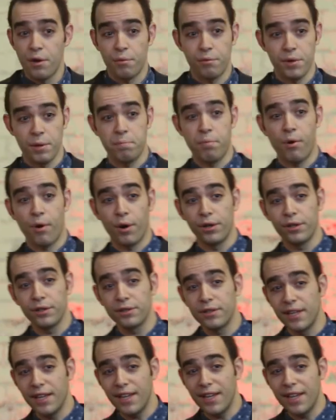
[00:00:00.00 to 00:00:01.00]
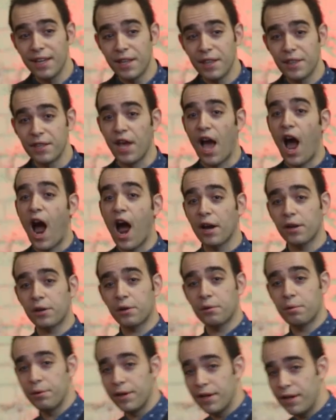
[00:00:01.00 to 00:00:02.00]
Reportedly, the art
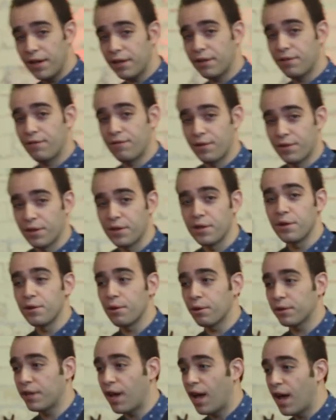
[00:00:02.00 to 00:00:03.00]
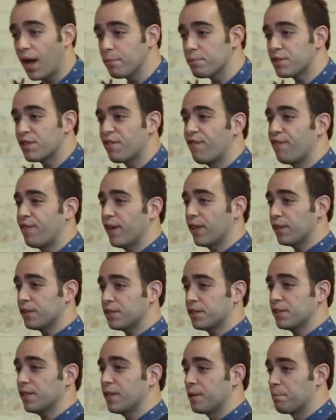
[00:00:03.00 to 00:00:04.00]
critic for the New York Times fell
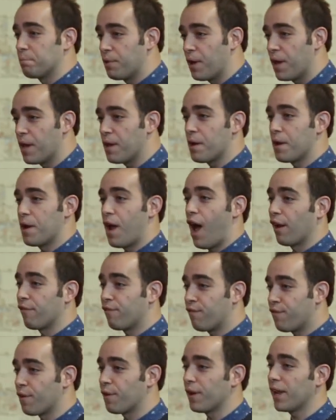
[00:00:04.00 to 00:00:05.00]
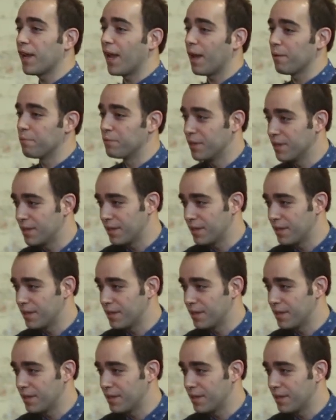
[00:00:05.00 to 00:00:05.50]
asleep at 4 a.m.